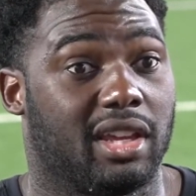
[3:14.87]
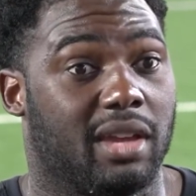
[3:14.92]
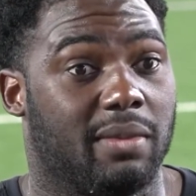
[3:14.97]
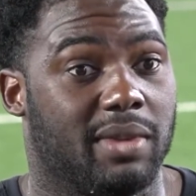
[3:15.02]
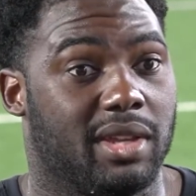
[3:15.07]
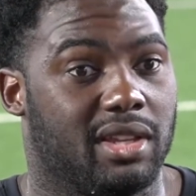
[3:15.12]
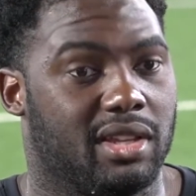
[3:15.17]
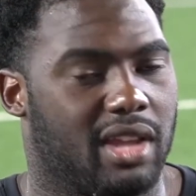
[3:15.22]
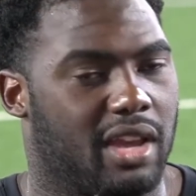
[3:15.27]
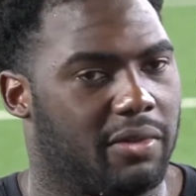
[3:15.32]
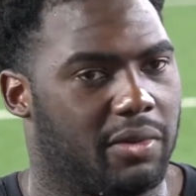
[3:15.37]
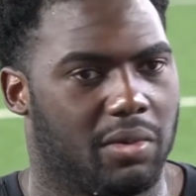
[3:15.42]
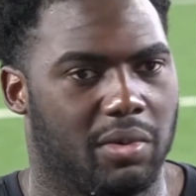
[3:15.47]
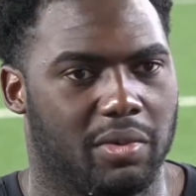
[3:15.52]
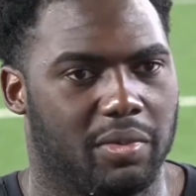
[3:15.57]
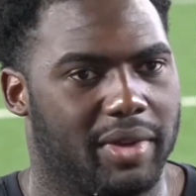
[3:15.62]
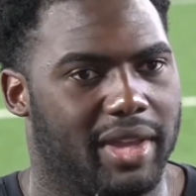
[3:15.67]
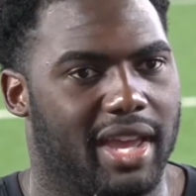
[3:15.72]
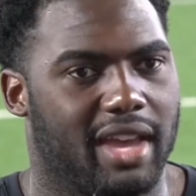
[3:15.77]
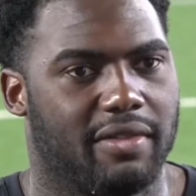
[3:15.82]
I mean,
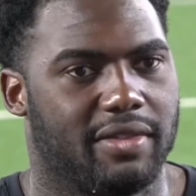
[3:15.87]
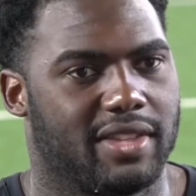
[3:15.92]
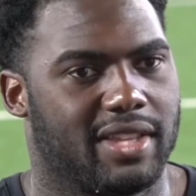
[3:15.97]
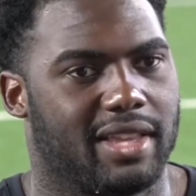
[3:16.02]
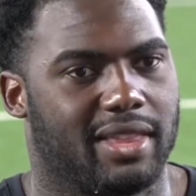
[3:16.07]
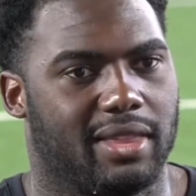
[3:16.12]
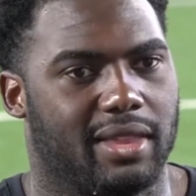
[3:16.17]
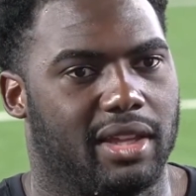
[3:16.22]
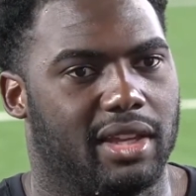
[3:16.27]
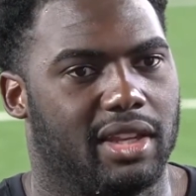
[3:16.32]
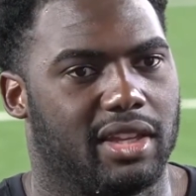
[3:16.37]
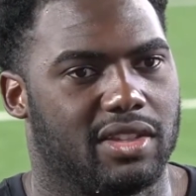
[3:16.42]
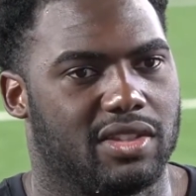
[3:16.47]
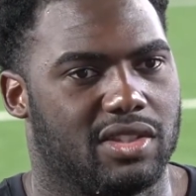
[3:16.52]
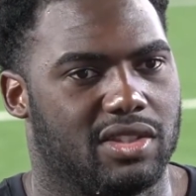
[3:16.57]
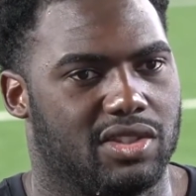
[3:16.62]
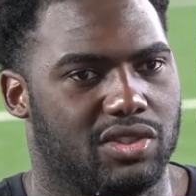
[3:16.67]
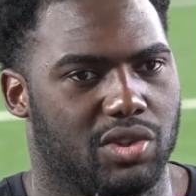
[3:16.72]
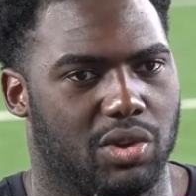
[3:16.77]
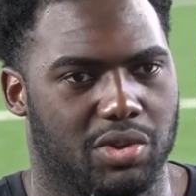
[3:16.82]
everyone we have is athletic.
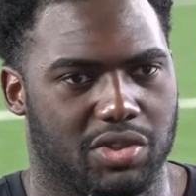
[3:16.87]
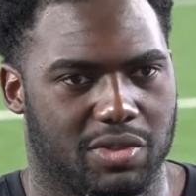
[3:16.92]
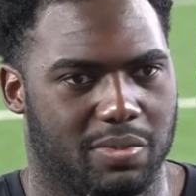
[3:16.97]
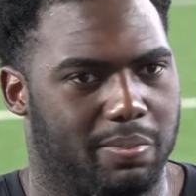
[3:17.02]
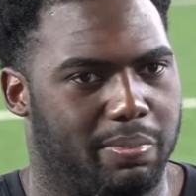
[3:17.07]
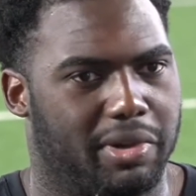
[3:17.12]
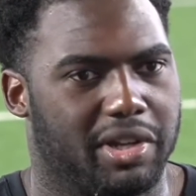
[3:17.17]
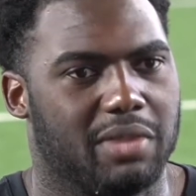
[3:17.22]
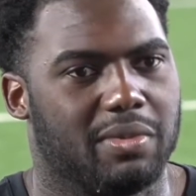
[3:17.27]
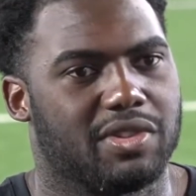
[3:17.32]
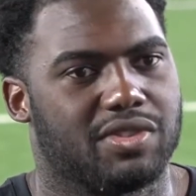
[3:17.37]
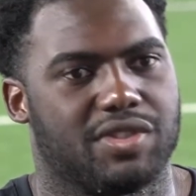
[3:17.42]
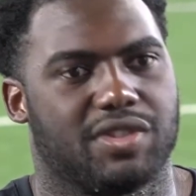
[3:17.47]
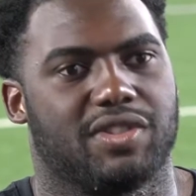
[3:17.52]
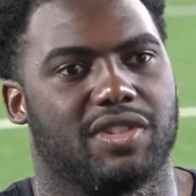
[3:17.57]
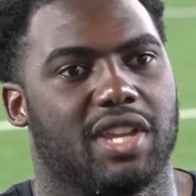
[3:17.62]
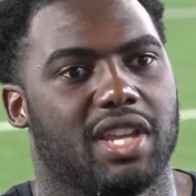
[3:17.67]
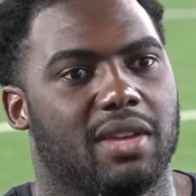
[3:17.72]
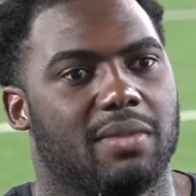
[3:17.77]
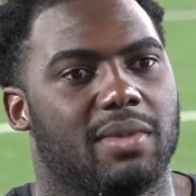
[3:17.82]
So it's pretty much the
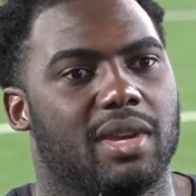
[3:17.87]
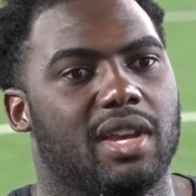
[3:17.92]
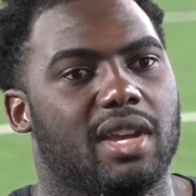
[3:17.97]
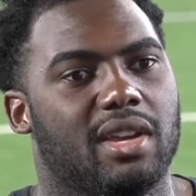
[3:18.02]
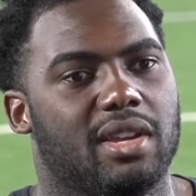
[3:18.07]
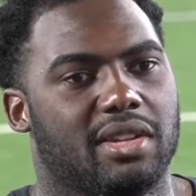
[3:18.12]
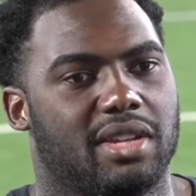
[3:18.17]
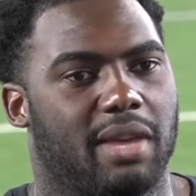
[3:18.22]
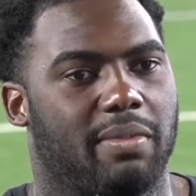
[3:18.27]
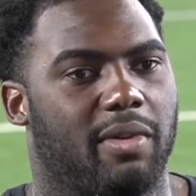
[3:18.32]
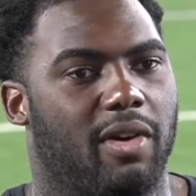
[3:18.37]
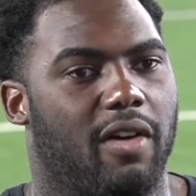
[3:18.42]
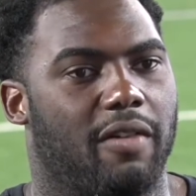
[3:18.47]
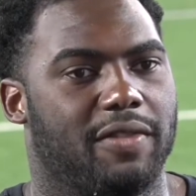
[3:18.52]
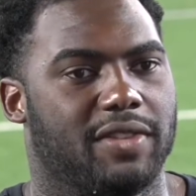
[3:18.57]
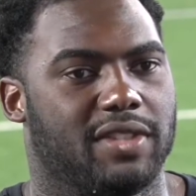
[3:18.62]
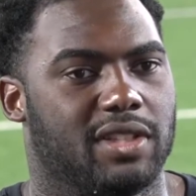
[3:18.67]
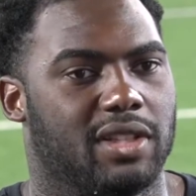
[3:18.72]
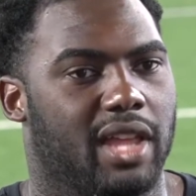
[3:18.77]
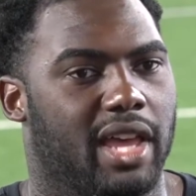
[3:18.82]
same type of
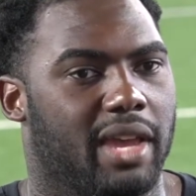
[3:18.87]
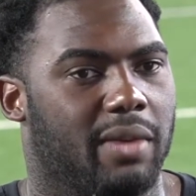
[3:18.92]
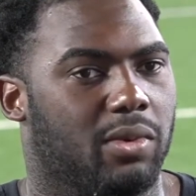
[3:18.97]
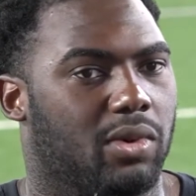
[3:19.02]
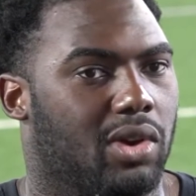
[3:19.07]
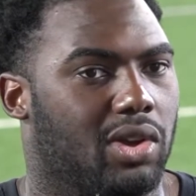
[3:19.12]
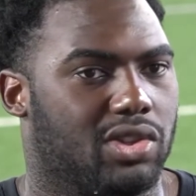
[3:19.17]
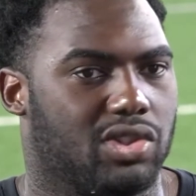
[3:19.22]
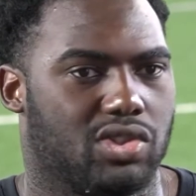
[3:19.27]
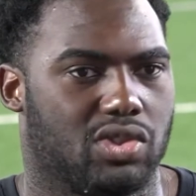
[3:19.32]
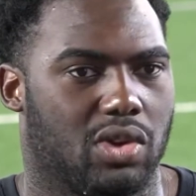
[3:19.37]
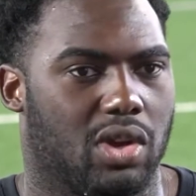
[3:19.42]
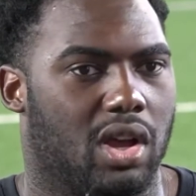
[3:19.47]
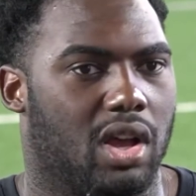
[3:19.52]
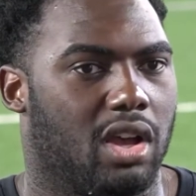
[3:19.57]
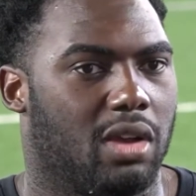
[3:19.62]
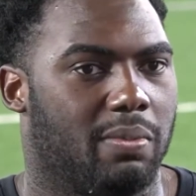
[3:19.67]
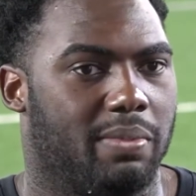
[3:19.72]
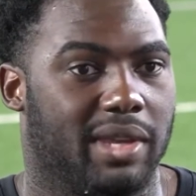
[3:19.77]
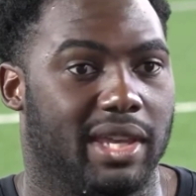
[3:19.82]
offensive line. We're all
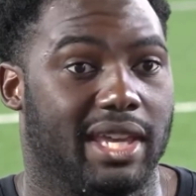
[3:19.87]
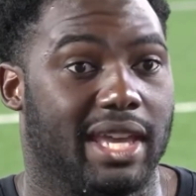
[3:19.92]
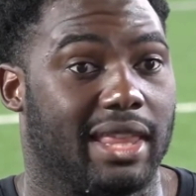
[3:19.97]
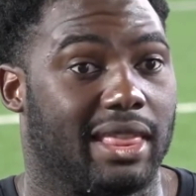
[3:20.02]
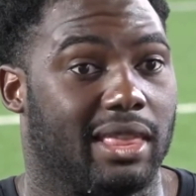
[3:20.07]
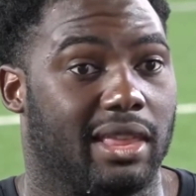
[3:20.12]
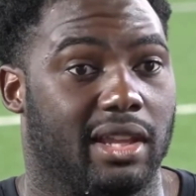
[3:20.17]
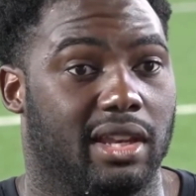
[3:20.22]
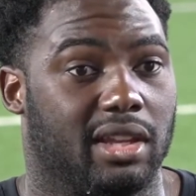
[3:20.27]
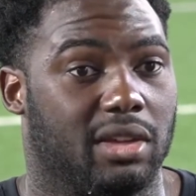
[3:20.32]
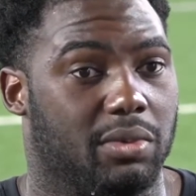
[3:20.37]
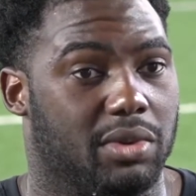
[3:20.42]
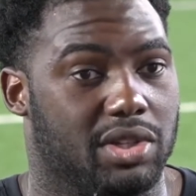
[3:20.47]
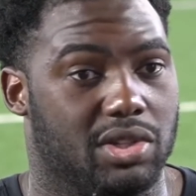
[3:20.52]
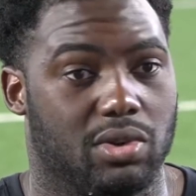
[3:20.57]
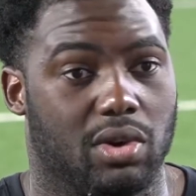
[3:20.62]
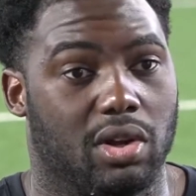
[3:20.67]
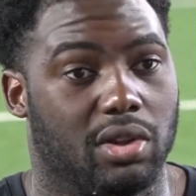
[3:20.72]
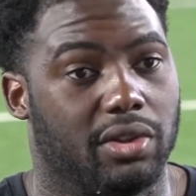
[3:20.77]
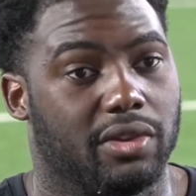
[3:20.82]
strong, big, athletic. We
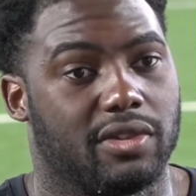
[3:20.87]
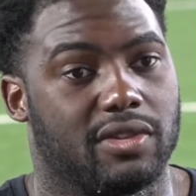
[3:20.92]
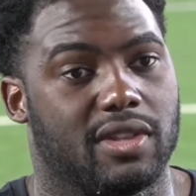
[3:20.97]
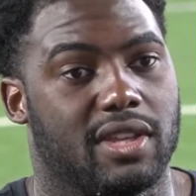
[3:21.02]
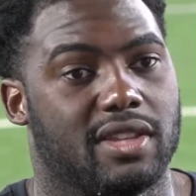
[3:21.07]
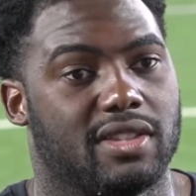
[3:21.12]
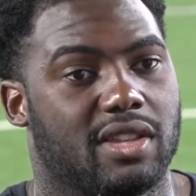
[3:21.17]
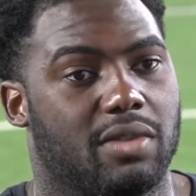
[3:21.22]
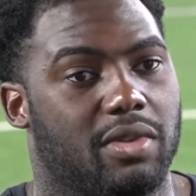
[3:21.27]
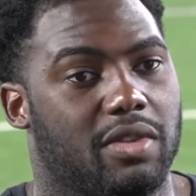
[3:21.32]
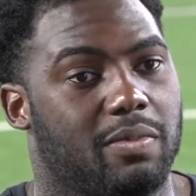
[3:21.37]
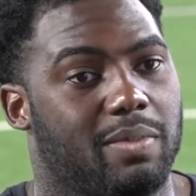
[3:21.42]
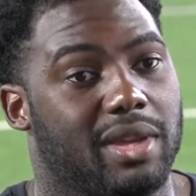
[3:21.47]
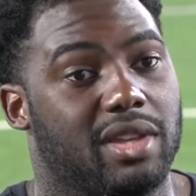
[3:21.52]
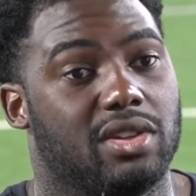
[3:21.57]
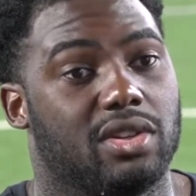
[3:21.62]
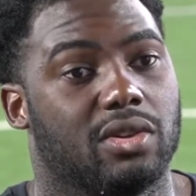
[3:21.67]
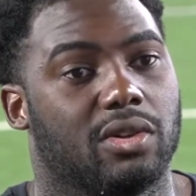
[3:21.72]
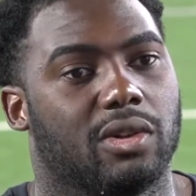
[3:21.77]
do all those things that we've been doing.